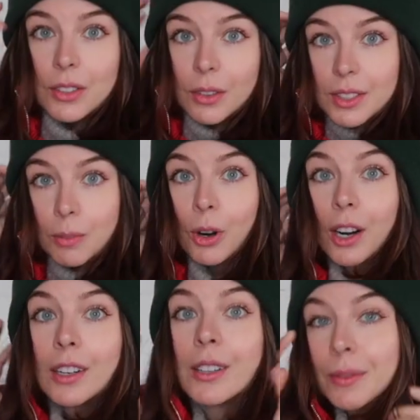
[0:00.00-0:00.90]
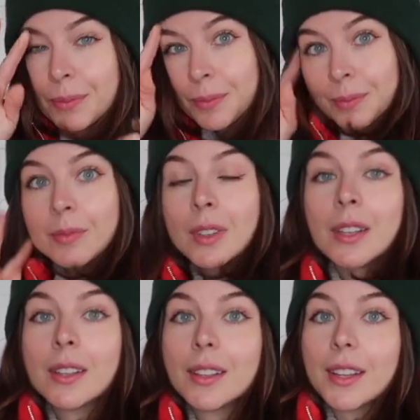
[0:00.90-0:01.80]
So it's more
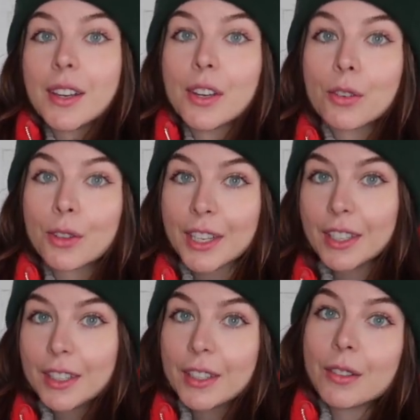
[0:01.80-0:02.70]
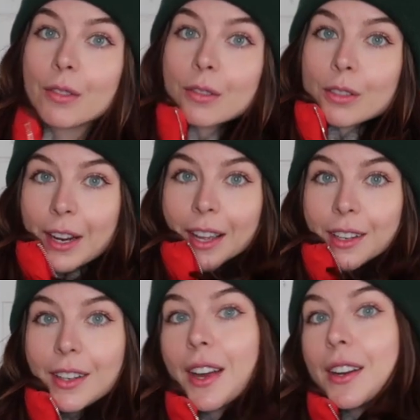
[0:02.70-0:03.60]
like a green,
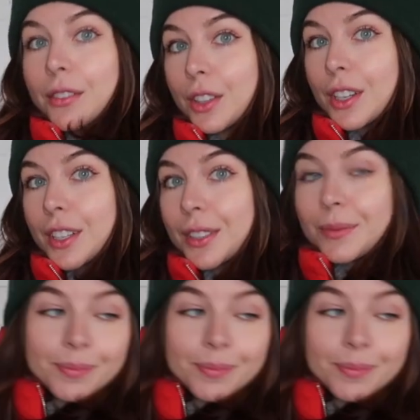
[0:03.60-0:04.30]
red kind of look.